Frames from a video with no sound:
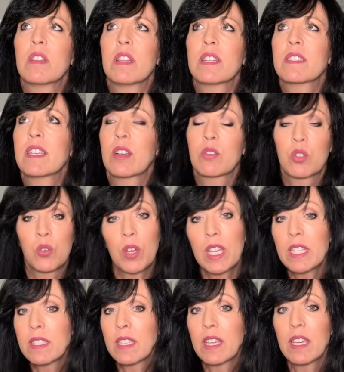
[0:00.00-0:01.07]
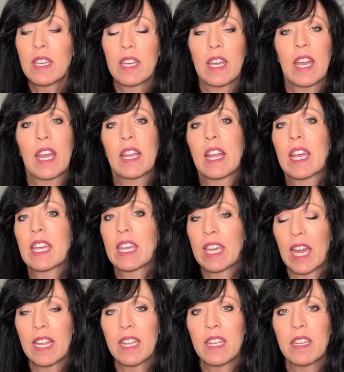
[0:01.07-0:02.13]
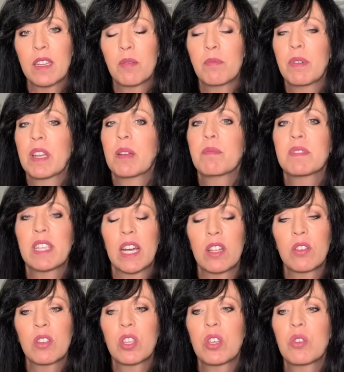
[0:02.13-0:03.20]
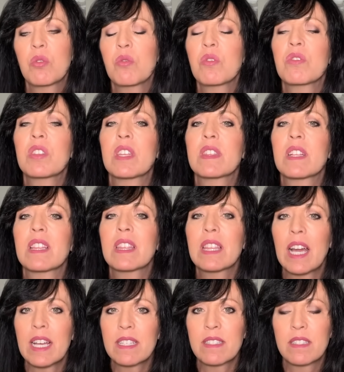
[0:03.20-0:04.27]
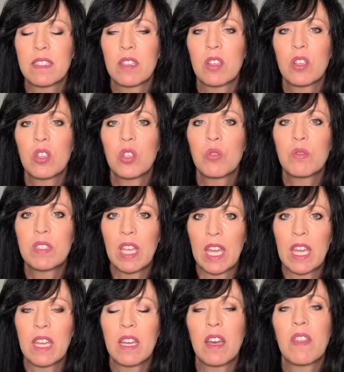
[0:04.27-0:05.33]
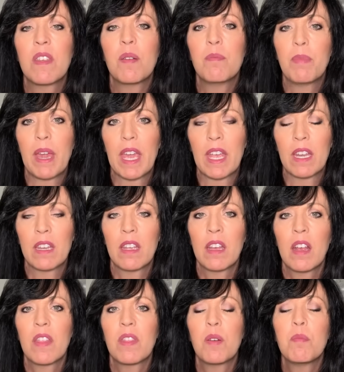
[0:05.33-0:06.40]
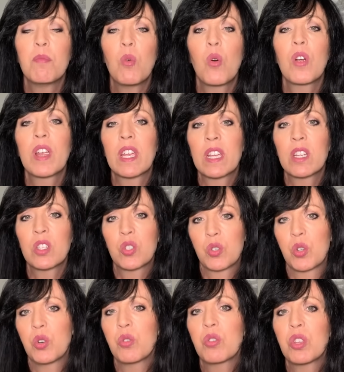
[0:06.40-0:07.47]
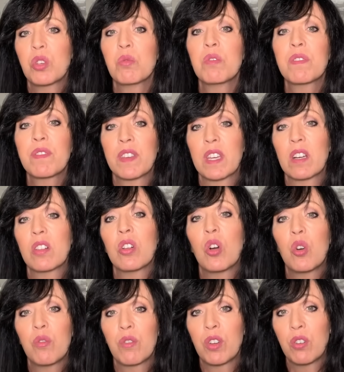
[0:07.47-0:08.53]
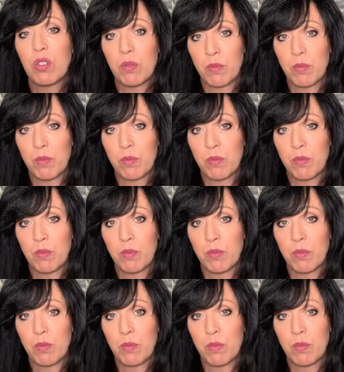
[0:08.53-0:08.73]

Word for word: that sounds crazy and I get it, but I'm telling you that the less you take the bait, the more in control you will feel over your